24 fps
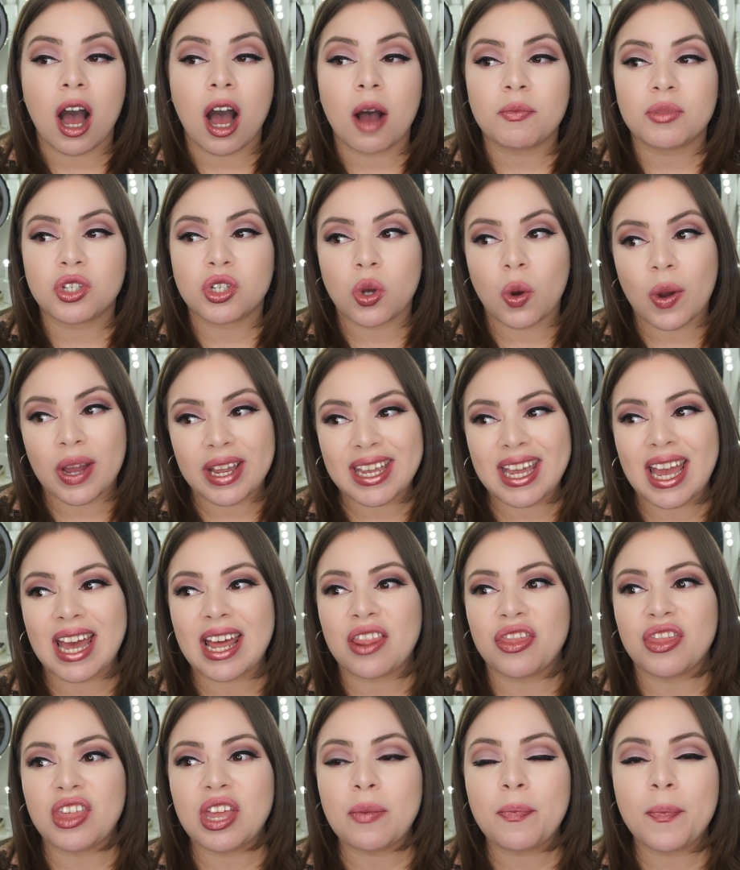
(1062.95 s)
So
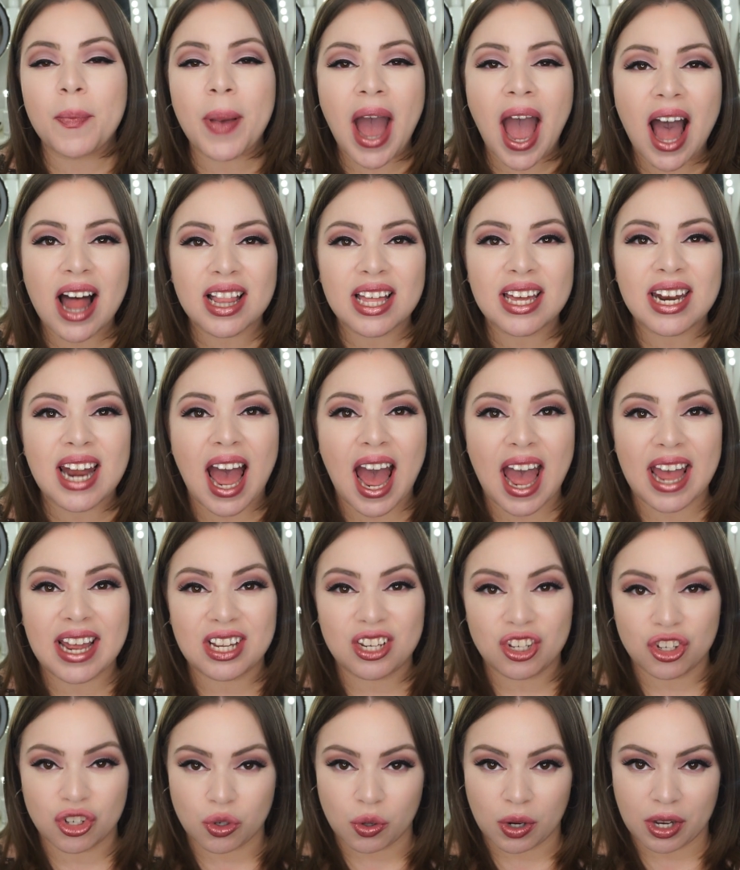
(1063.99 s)
again, the palette I
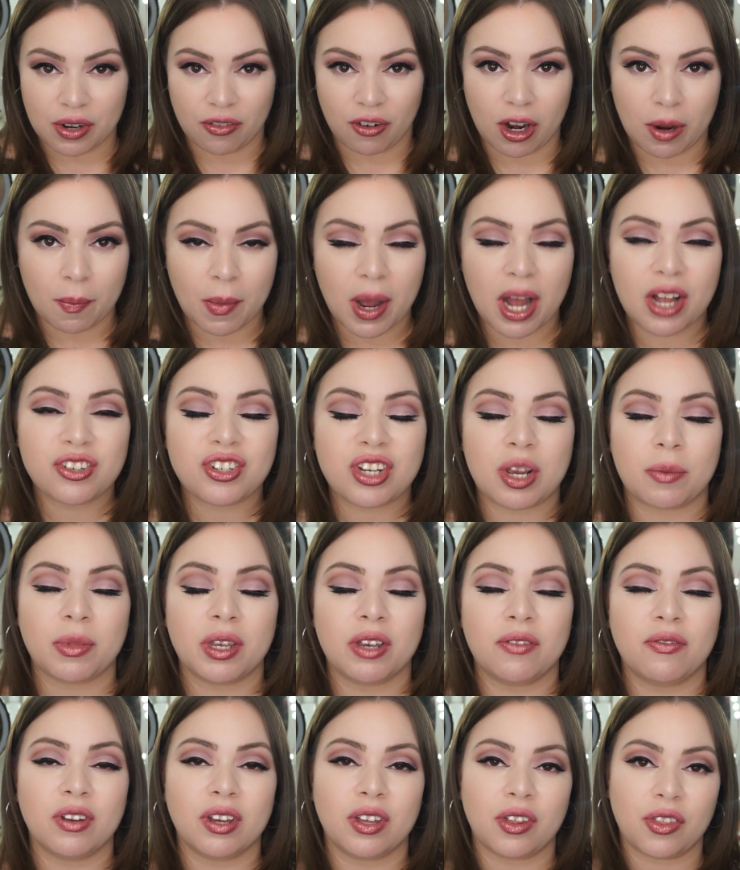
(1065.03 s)
enjoyed very much. I'm
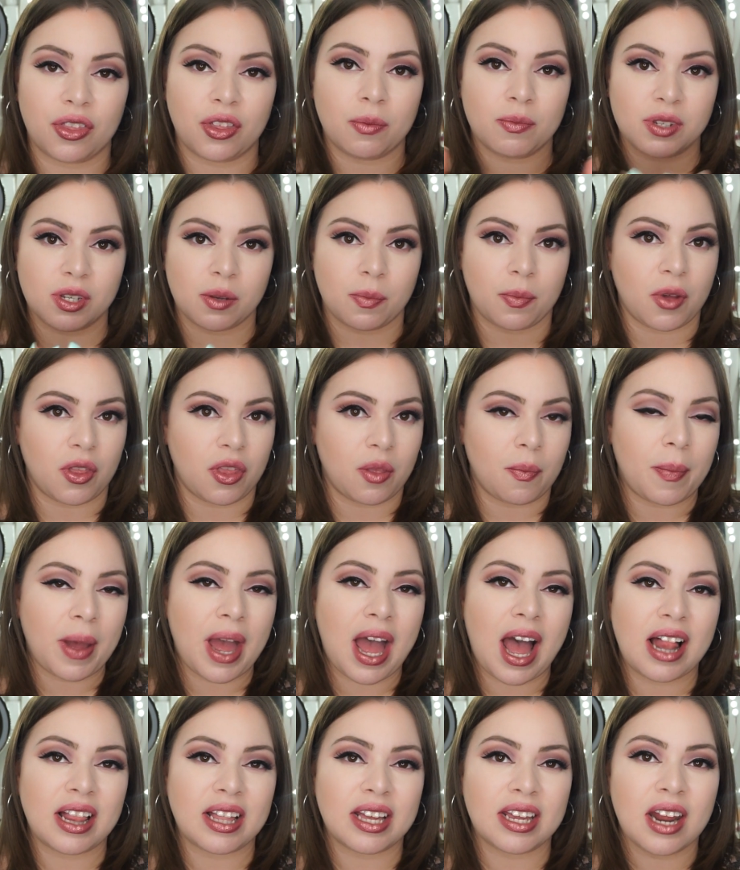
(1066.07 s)
giving a thumbs up on the
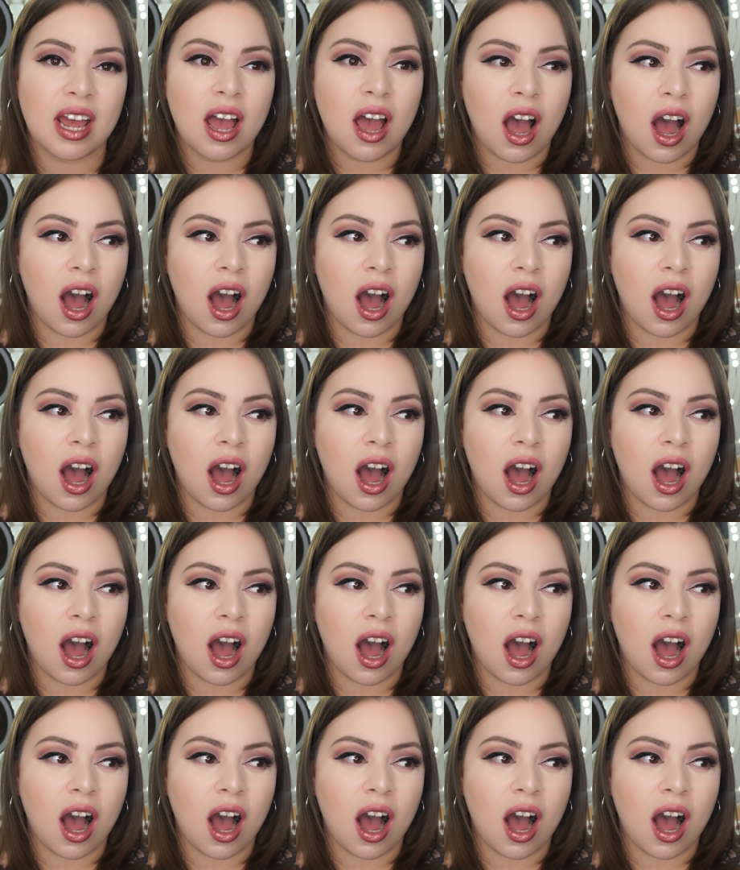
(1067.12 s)
palette.